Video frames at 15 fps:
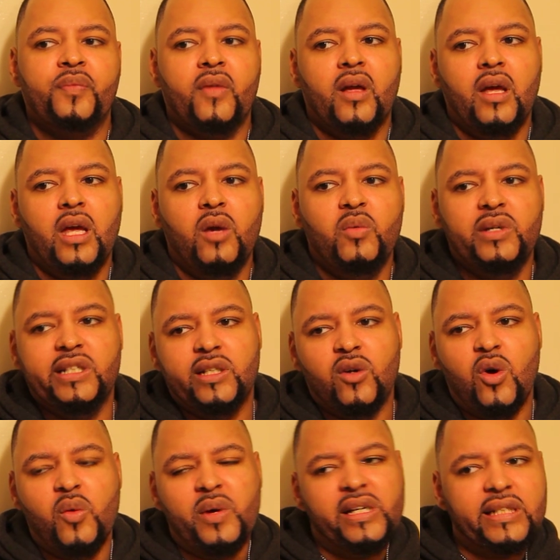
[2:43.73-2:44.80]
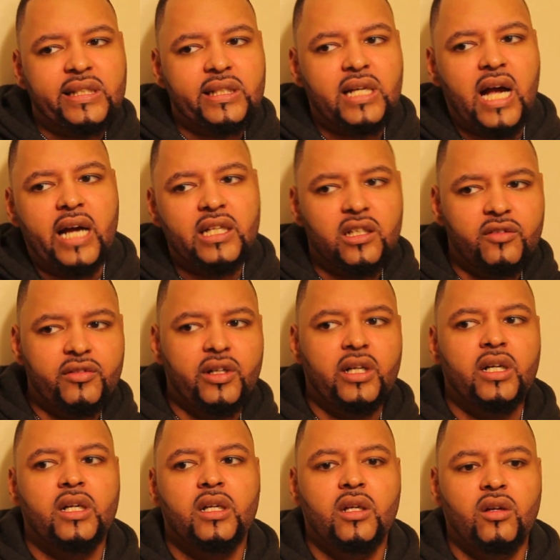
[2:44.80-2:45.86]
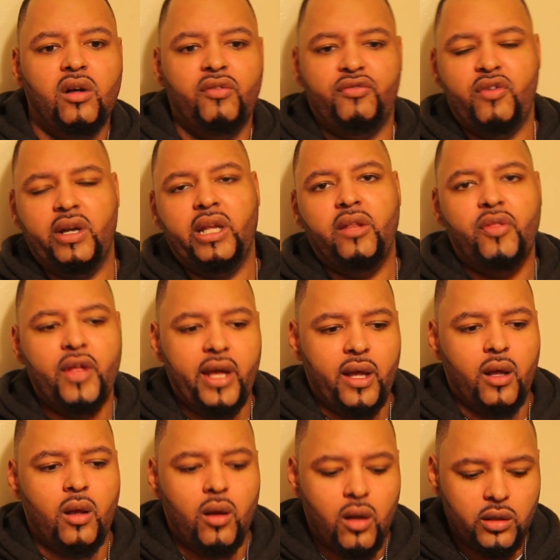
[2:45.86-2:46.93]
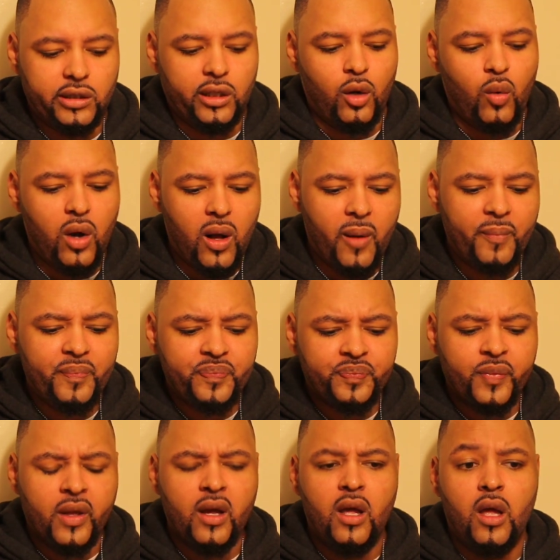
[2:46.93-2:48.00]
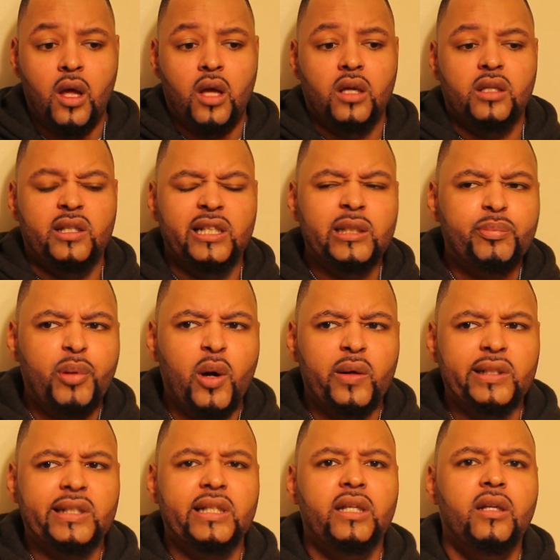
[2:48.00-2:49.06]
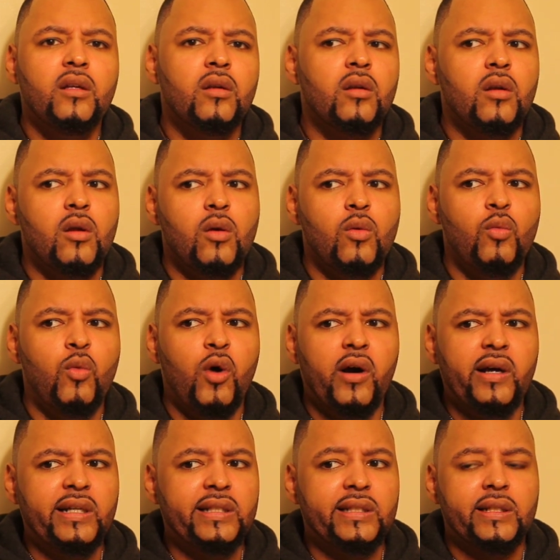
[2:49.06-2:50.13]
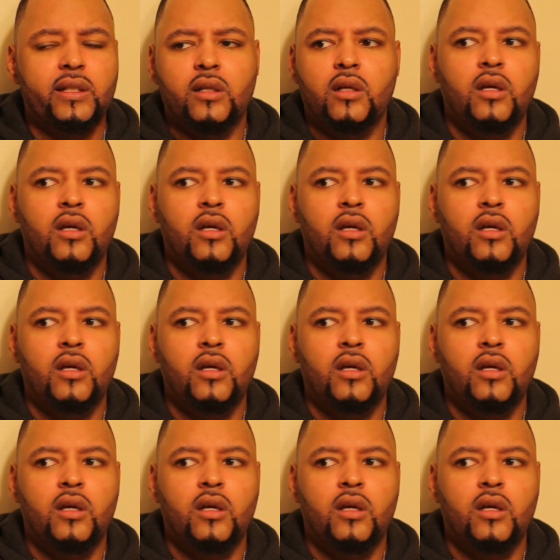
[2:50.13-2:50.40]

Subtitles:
it was always kind of a funny thing. So this person was